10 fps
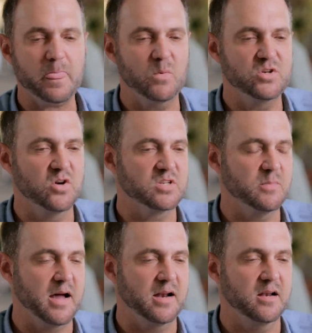we joked
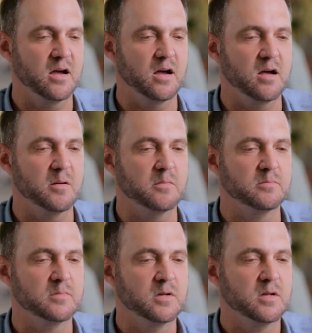about it. Um,
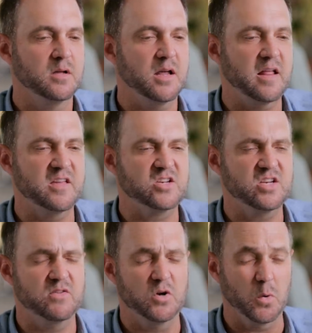I think she
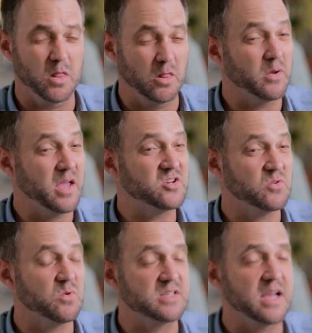even knew where the
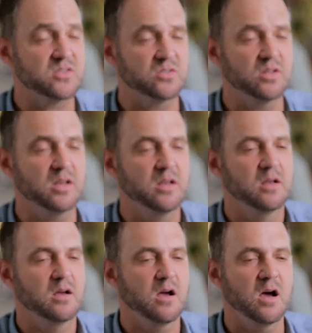location was actually.
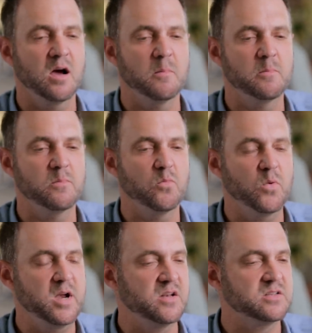Um,
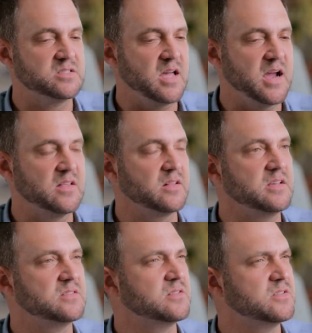we didn't sign the
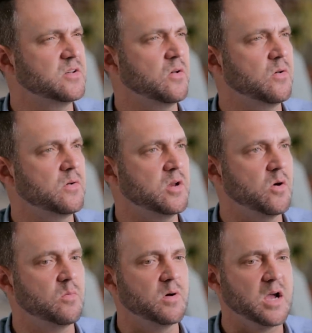lease until you
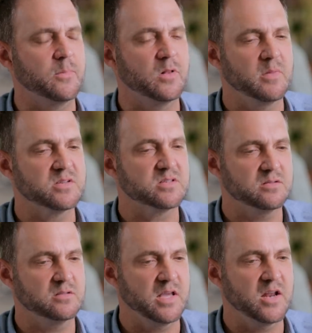know a couple of months
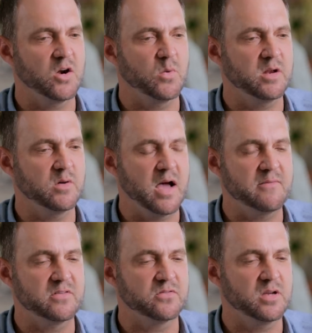later. We
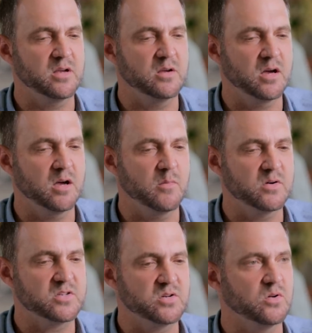obviously um,
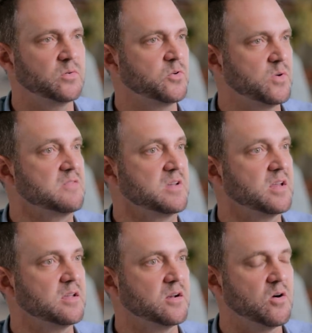are still
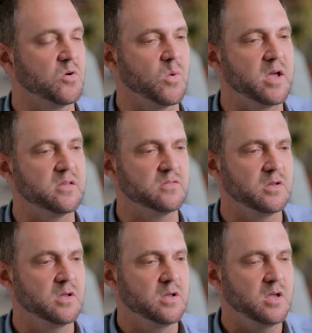grieving in our own ways,
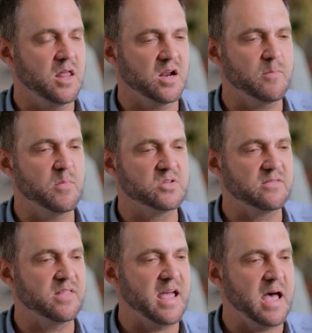and a couple months
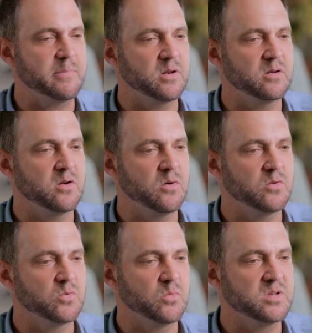after that happened, you know,
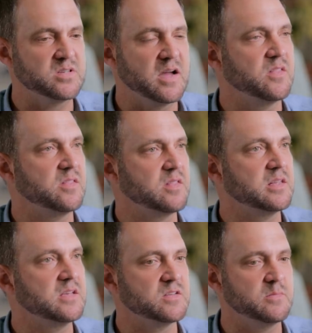was when we signed the, the
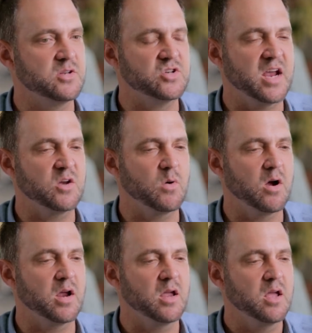lease in mid-January,